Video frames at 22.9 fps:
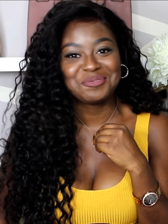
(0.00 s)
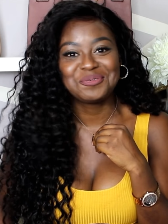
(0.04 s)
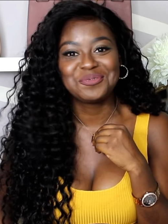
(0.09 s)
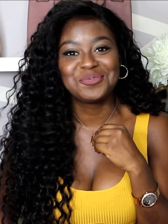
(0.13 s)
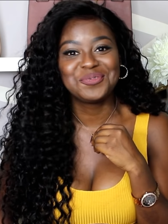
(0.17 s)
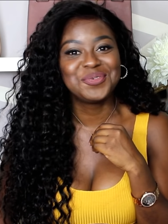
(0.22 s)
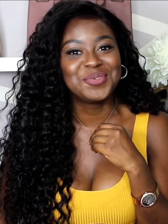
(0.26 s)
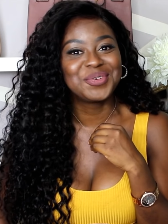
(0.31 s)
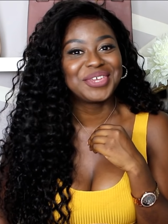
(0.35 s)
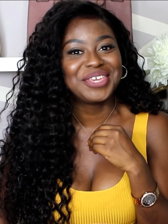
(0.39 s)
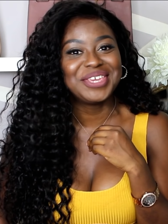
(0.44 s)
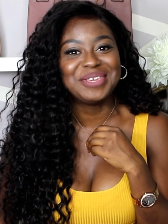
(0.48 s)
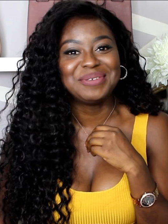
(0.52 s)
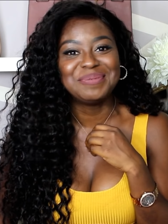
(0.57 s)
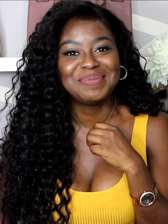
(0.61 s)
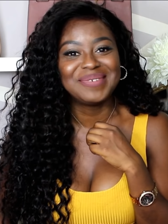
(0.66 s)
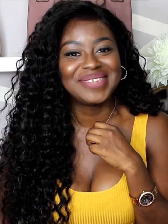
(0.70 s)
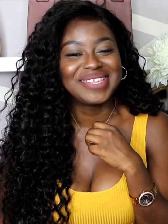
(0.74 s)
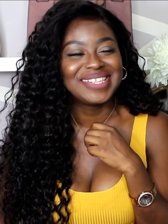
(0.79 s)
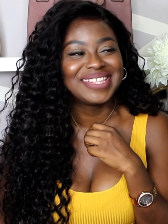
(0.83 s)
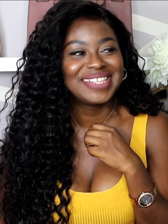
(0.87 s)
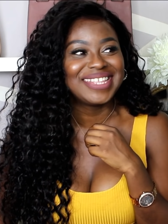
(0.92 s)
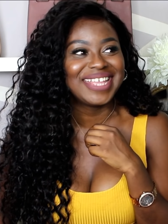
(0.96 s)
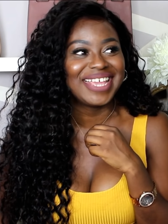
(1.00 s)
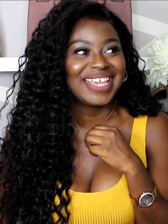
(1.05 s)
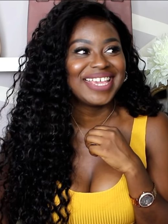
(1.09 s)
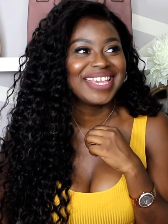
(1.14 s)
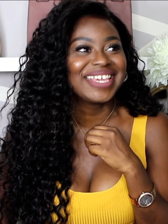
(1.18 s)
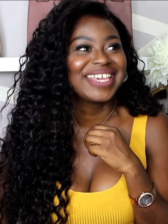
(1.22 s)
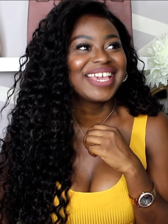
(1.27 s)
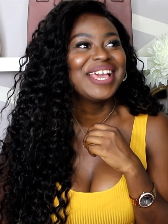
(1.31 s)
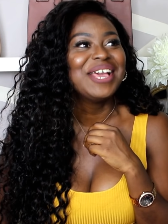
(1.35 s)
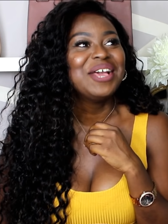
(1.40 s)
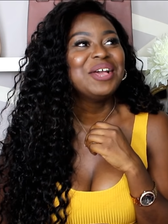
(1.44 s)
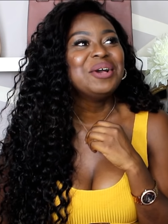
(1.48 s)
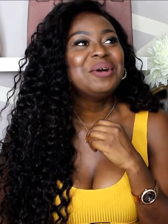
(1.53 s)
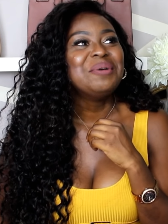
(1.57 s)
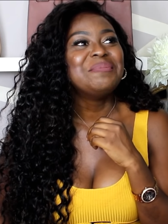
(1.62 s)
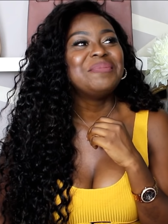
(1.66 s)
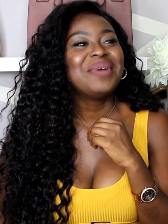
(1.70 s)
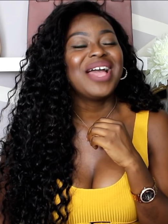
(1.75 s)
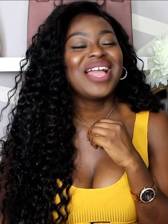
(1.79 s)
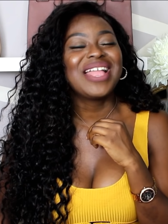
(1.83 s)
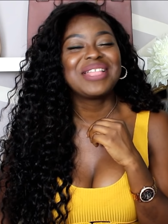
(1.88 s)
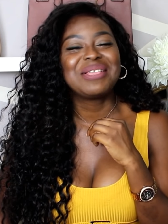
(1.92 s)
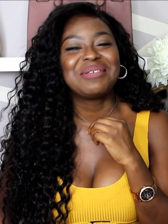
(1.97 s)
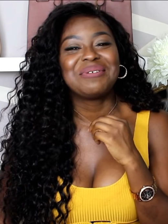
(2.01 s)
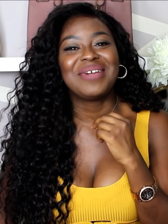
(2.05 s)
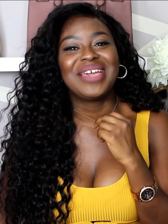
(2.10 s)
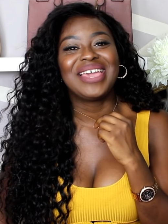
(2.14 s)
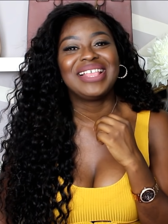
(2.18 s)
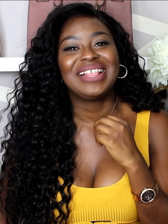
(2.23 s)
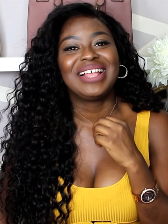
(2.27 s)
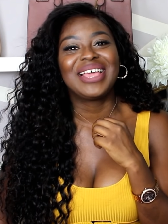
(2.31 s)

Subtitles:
Rookie mistake. But anyway,